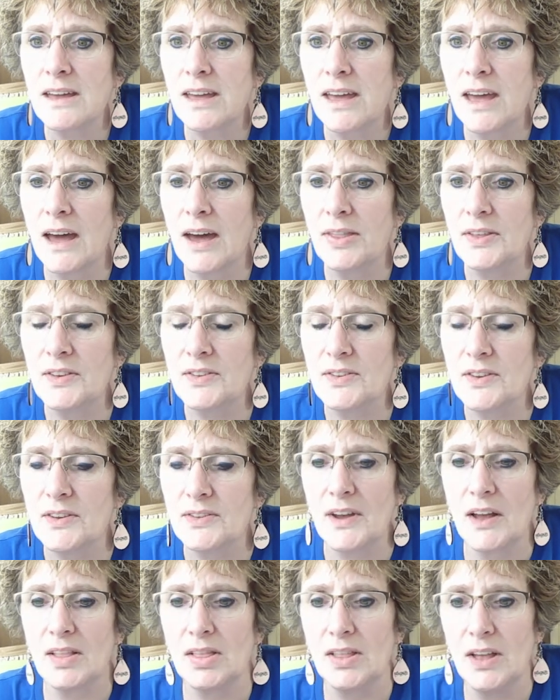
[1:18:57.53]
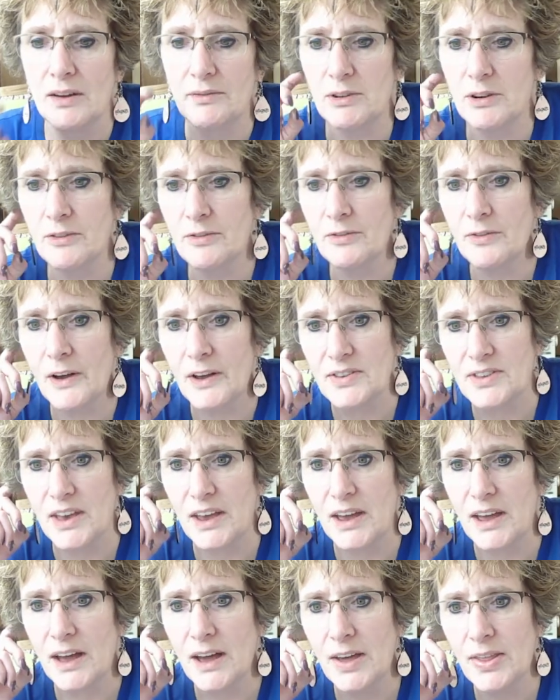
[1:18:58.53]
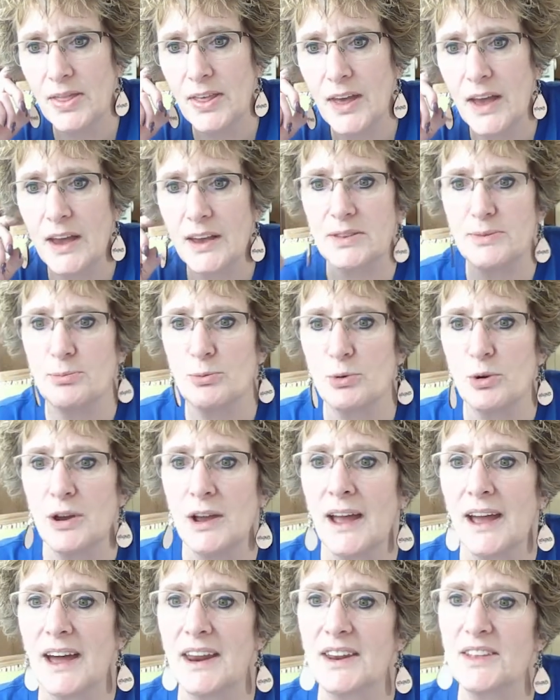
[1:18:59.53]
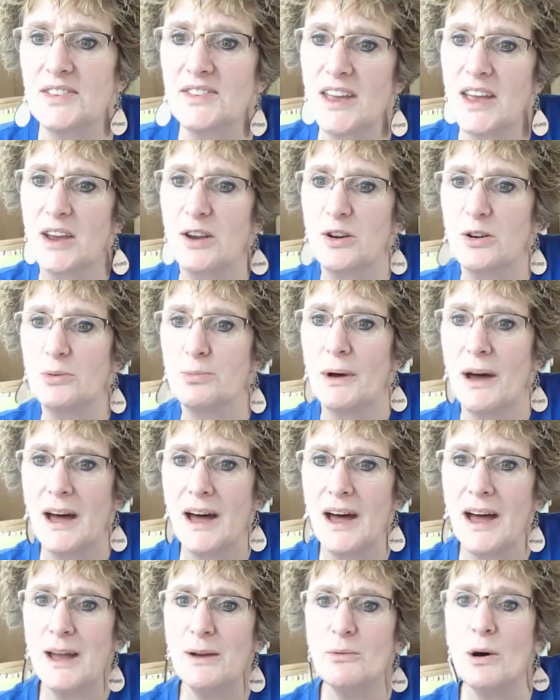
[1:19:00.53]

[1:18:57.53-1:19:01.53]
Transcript: Kathy says, I love your fussy cut. Thanks, Marie. I gotta say goodbye.